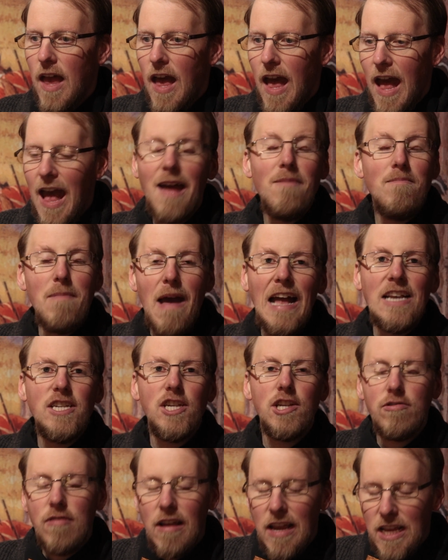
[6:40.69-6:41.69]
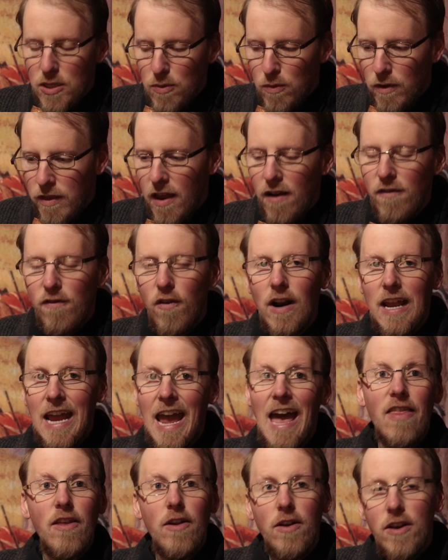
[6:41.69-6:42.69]
And magistrates were therefore
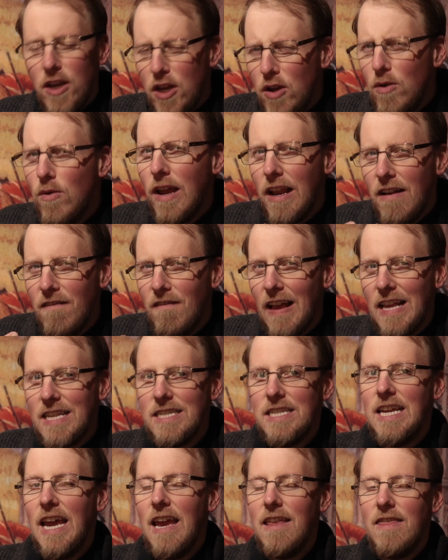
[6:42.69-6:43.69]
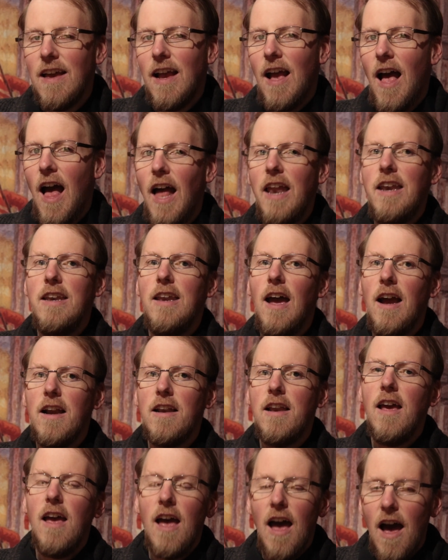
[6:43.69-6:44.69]
gathered to investigate the
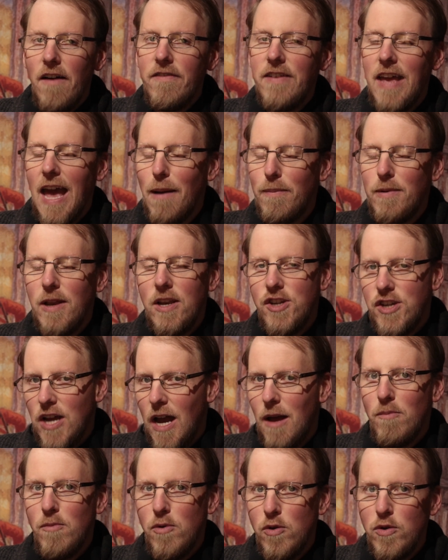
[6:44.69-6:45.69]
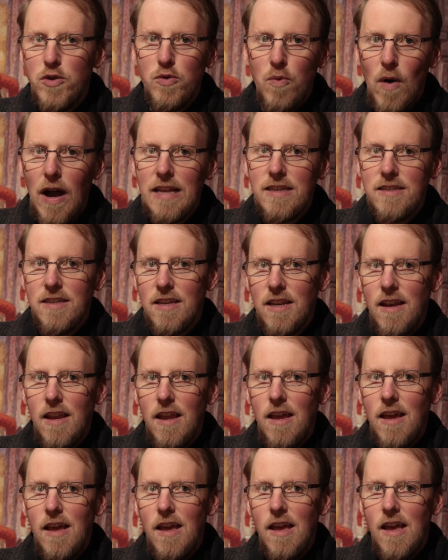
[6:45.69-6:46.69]
conduct of Captain John Bruce Watson.
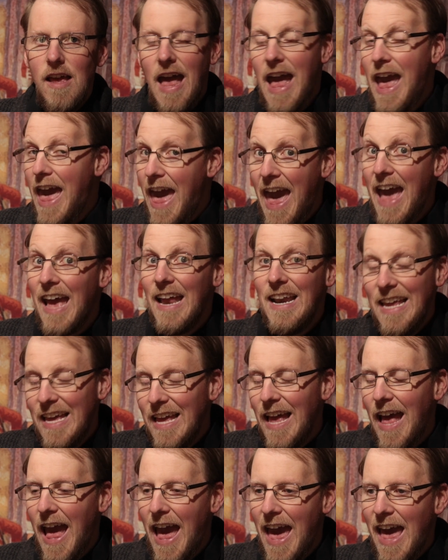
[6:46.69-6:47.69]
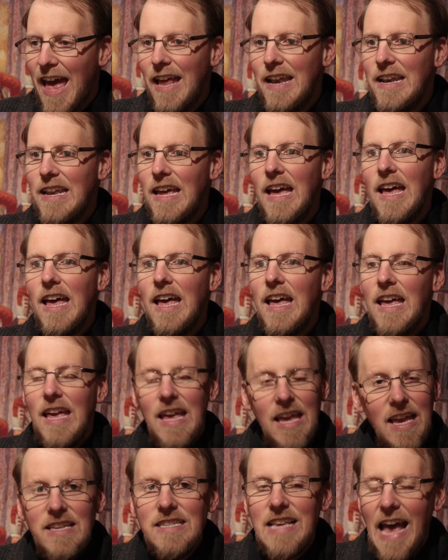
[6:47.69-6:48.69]
Had
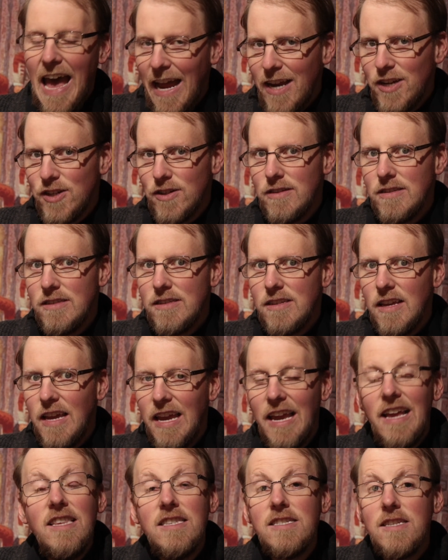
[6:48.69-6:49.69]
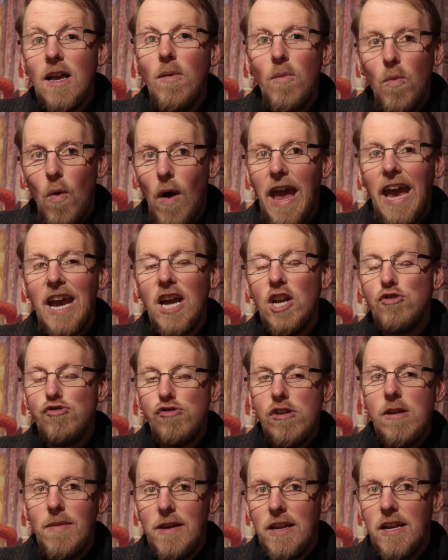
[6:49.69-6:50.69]
his actions in some way
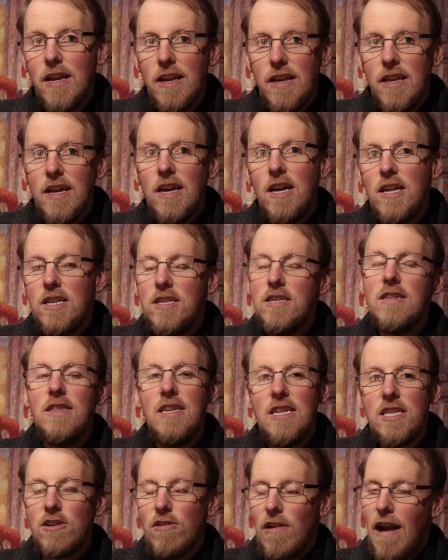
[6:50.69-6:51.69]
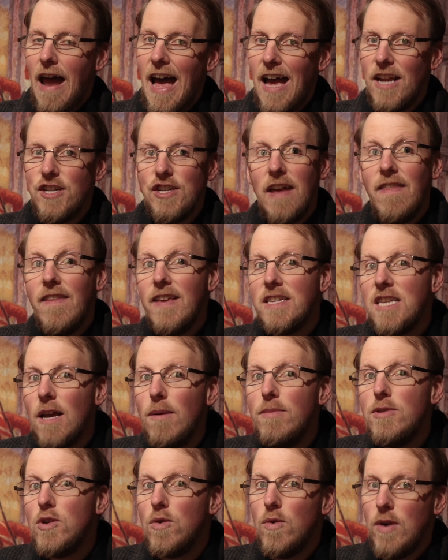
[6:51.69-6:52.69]
contributed to this crash and the
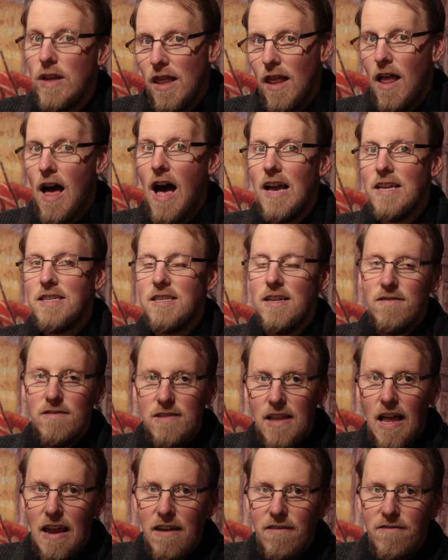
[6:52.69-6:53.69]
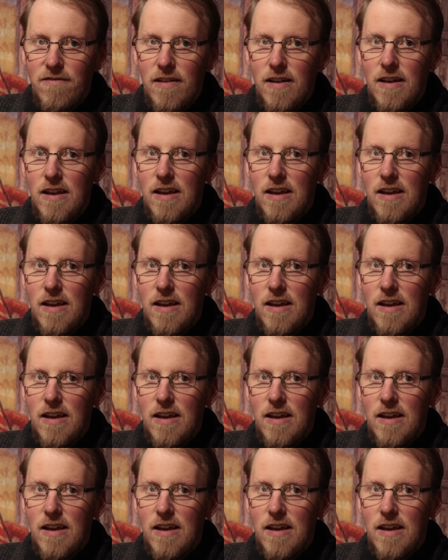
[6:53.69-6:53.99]
subsequent loss of life?